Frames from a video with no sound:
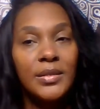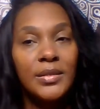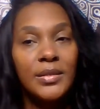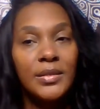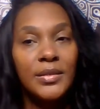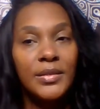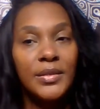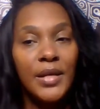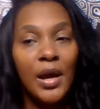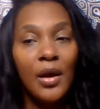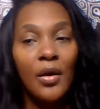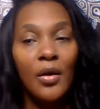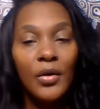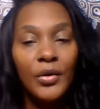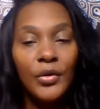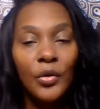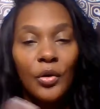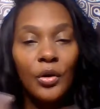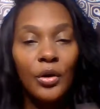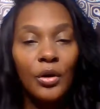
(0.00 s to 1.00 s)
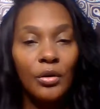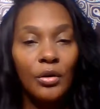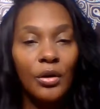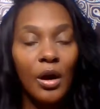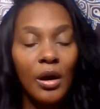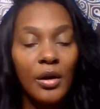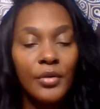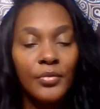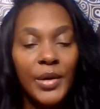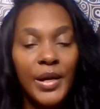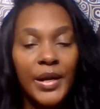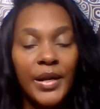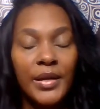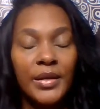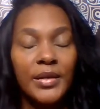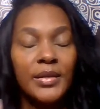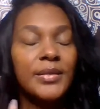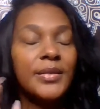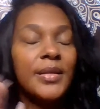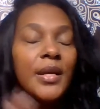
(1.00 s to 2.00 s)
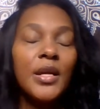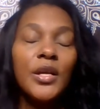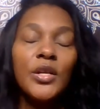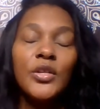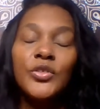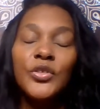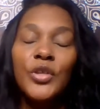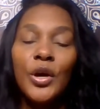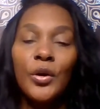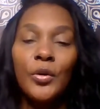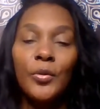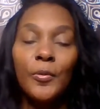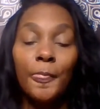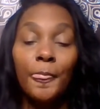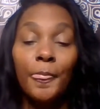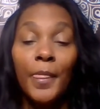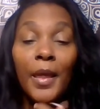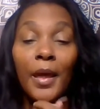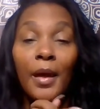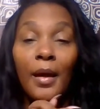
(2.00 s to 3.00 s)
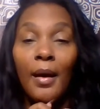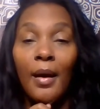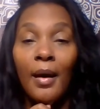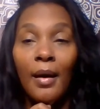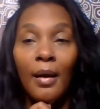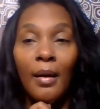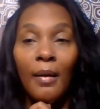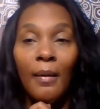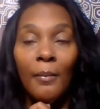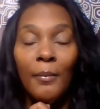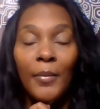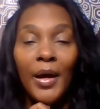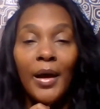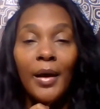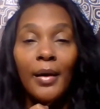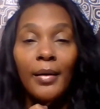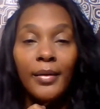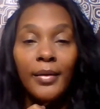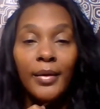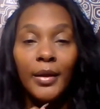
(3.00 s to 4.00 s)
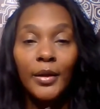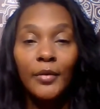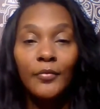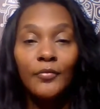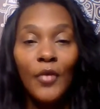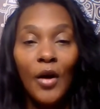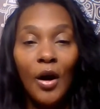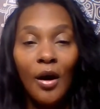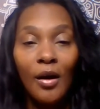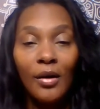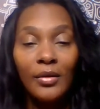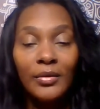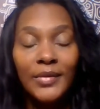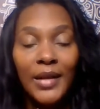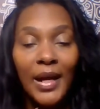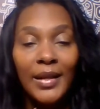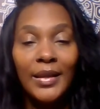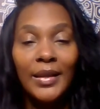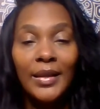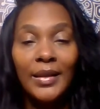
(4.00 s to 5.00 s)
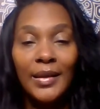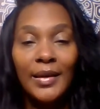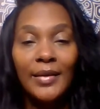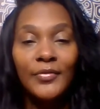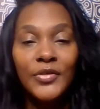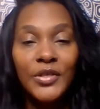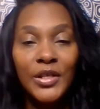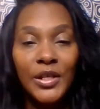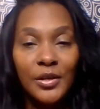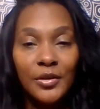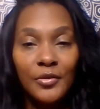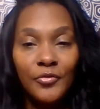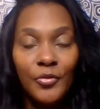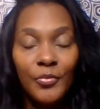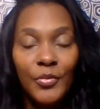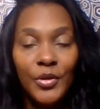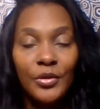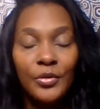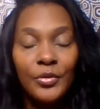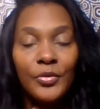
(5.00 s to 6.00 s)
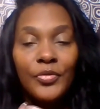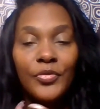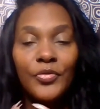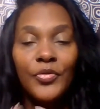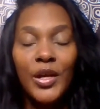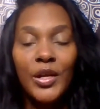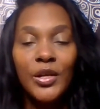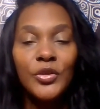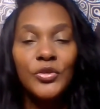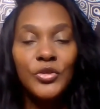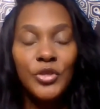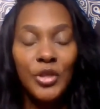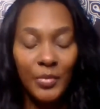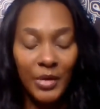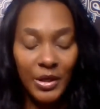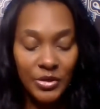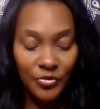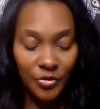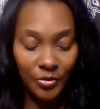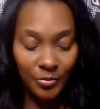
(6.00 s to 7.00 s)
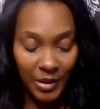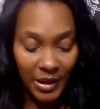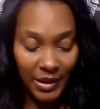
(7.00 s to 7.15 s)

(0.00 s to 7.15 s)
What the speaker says: tarot and oracle card readings. So get involved. I love to hear from you. Thank you so much for being